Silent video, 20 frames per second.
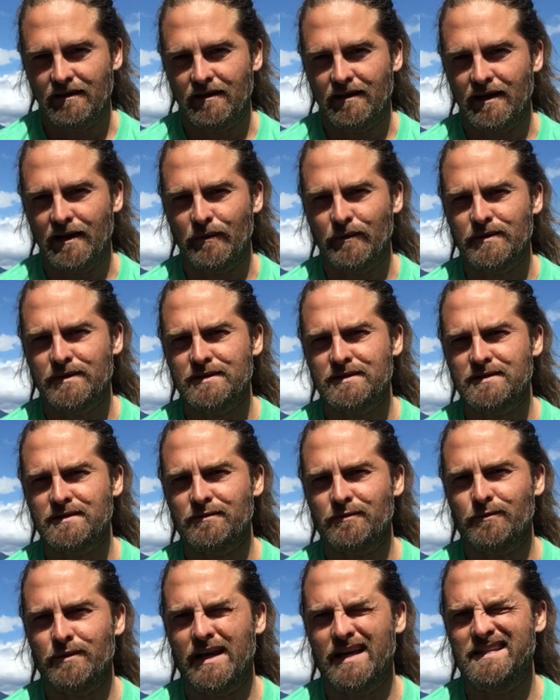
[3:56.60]
I was
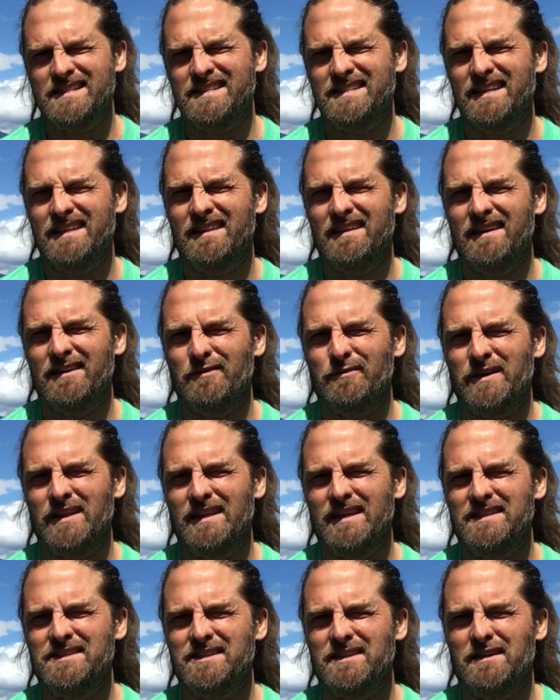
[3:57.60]
raised in the
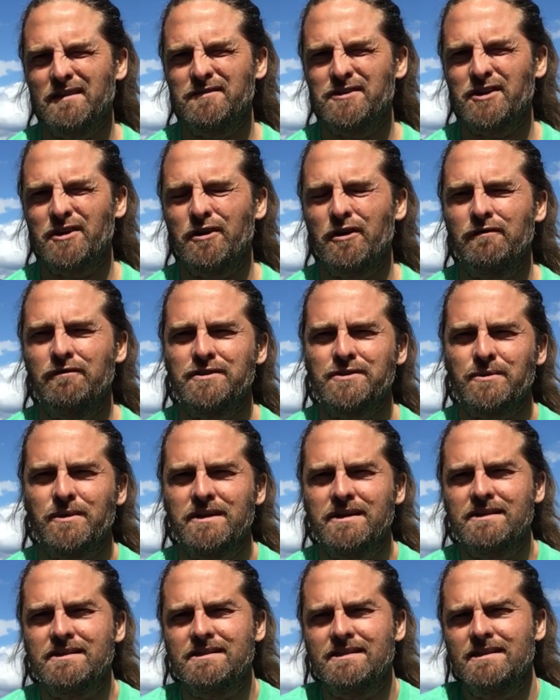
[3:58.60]
religion of Jehovah's
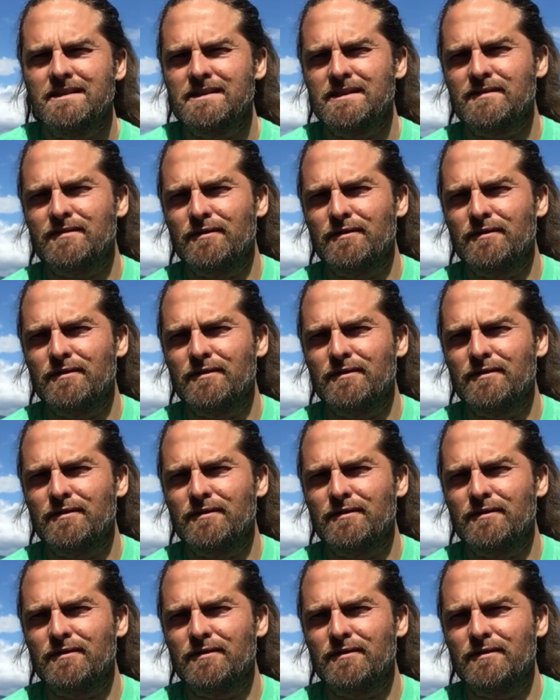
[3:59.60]
Witnesses